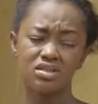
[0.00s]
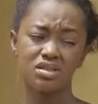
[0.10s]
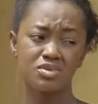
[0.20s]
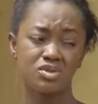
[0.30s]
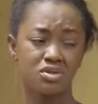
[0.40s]

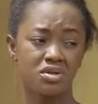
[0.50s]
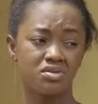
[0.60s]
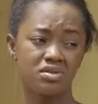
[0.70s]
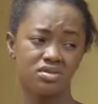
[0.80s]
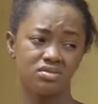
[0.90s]
Daddy, I'm
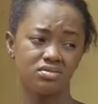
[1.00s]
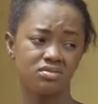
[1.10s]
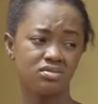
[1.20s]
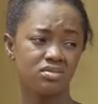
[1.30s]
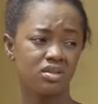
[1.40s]

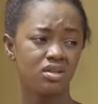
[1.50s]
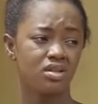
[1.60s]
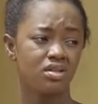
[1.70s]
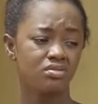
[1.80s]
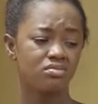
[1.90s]
sorry.
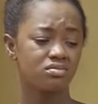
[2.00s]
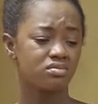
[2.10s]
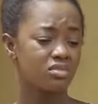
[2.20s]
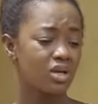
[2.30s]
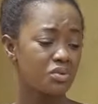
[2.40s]

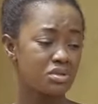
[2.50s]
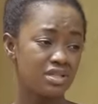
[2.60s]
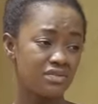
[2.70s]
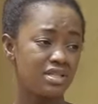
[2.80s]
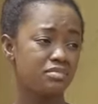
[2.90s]
I
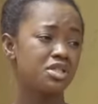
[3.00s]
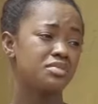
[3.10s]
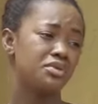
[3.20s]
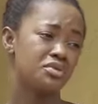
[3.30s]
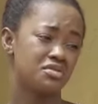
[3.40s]
was saving
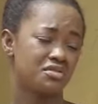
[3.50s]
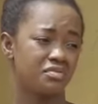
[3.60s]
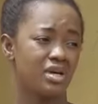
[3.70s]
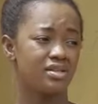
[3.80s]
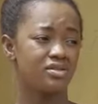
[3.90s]
the money
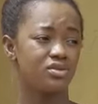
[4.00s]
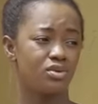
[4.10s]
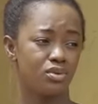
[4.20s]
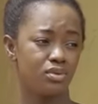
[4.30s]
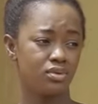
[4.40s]
because of my
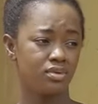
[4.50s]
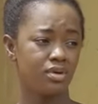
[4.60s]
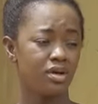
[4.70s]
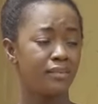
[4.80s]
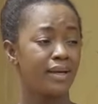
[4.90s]
school.